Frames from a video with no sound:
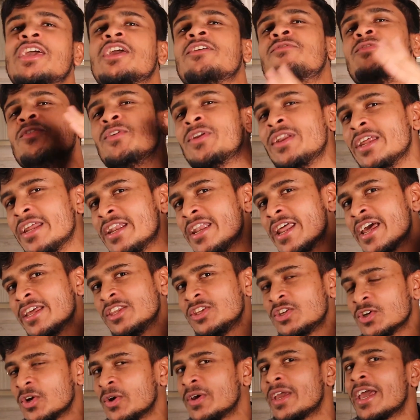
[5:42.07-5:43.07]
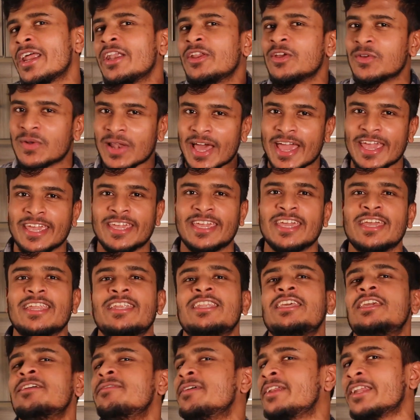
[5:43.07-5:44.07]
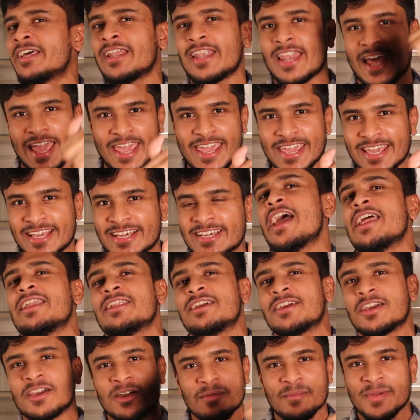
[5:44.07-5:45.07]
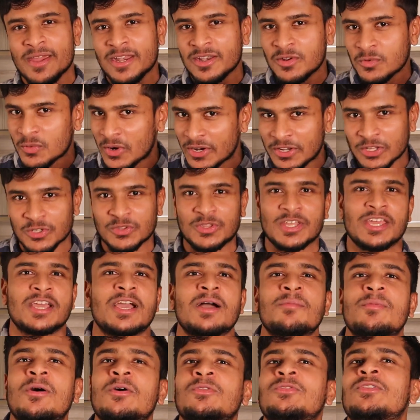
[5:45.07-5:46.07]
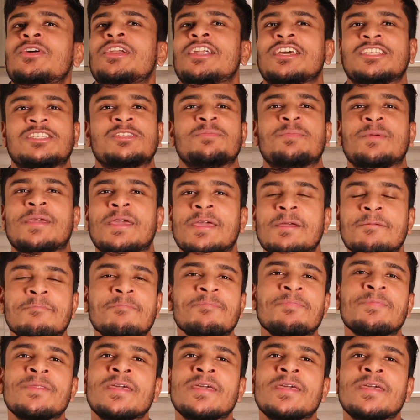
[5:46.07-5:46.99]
If you did enjoy and you like it, give it a like and comment what you think about the recipe,